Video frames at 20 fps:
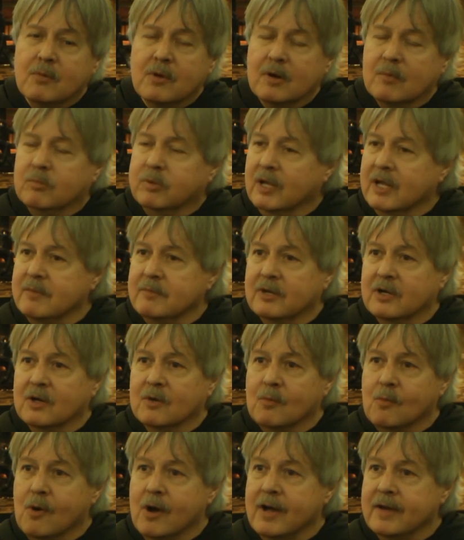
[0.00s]
want to blame it
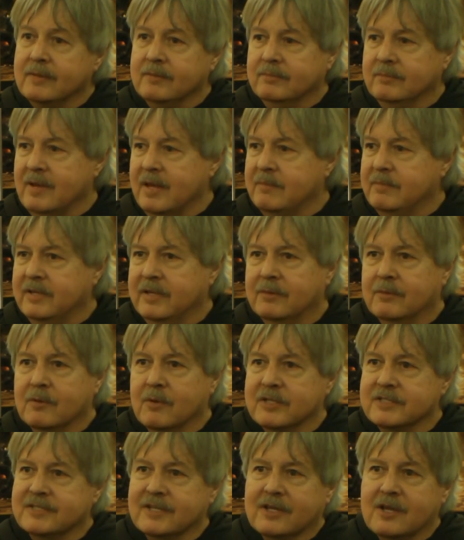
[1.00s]
on what, maybe it
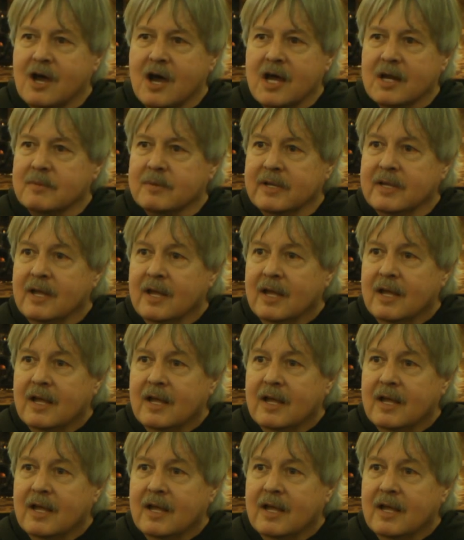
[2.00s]
was the economy.